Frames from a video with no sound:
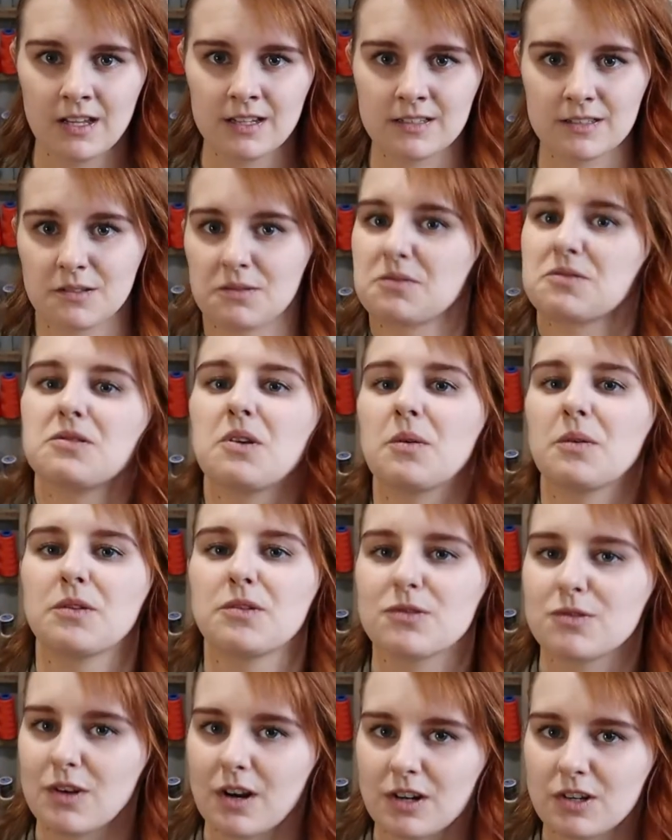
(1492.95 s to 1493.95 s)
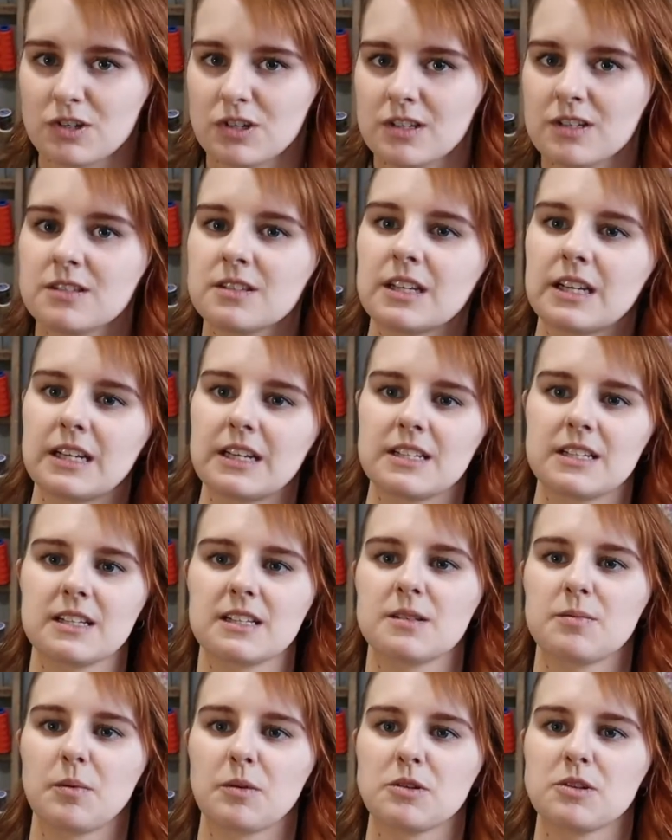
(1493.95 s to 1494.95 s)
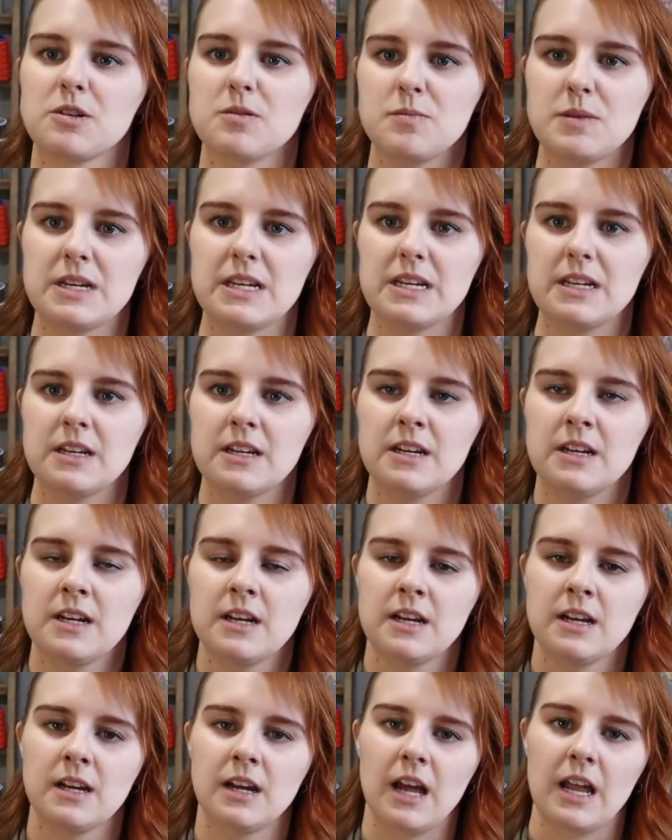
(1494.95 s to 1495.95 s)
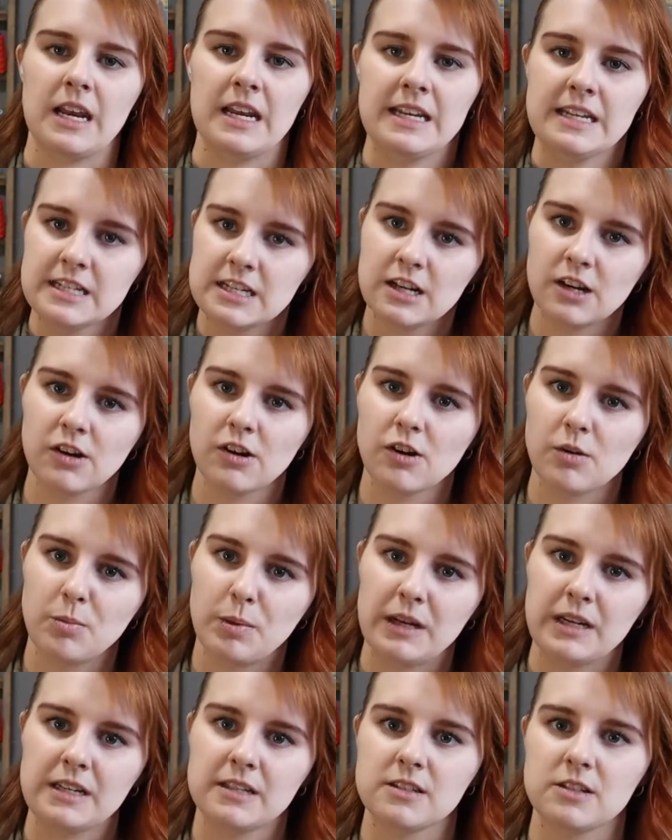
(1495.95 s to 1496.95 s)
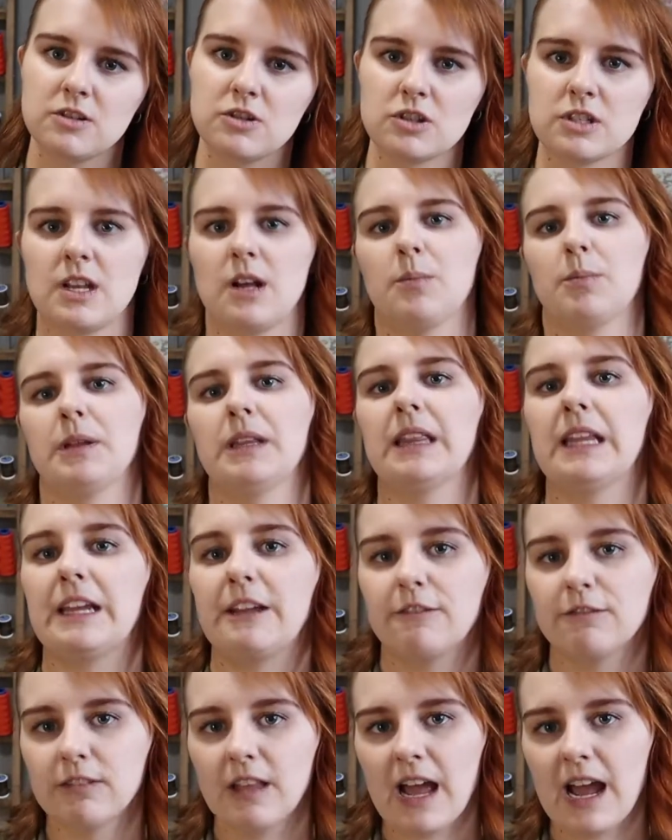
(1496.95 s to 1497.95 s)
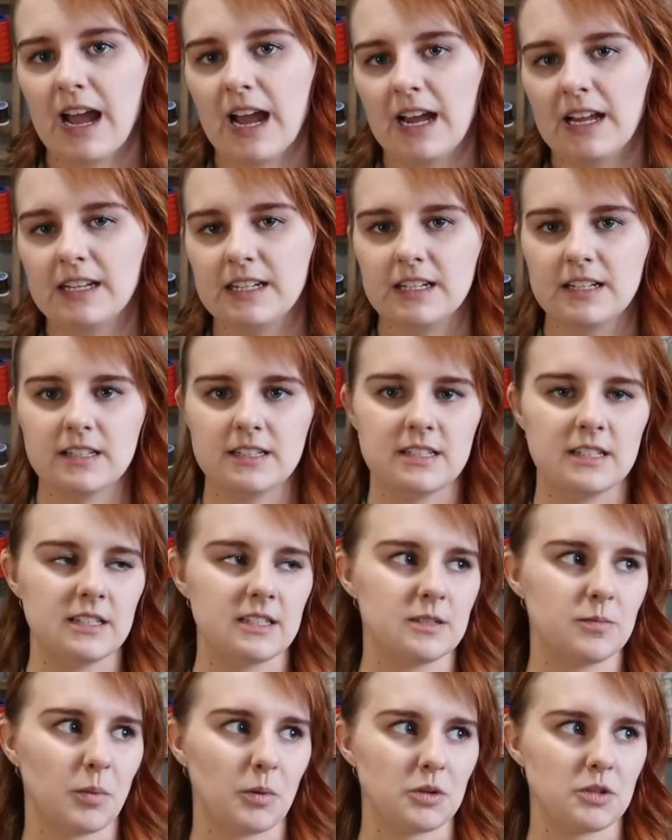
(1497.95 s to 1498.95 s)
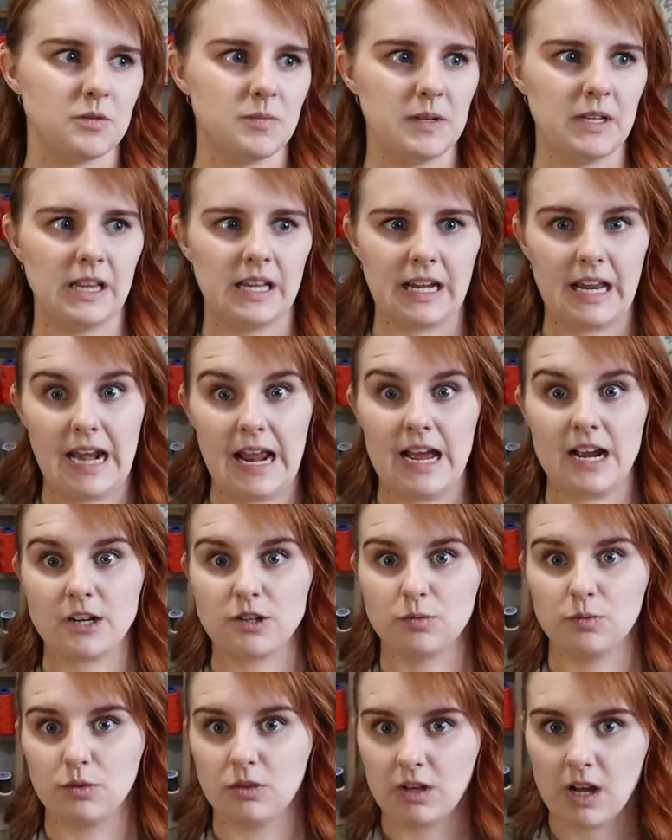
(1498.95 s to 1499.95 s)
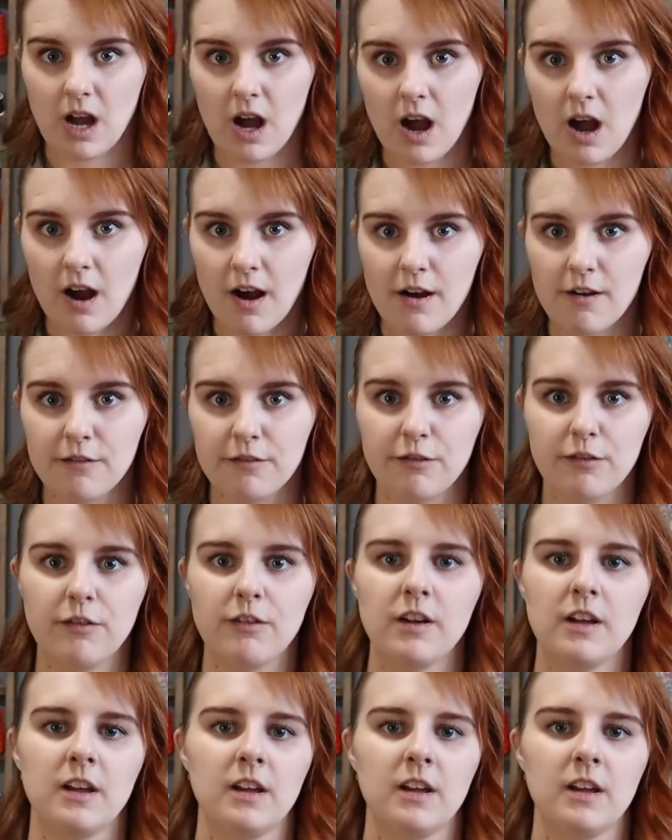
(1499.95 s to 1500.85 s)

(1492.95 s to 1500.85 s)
So there was no instructions. Like, is it supposed to be an interior piece to just help it lay flat? Is it supposed to be like an actual cuff?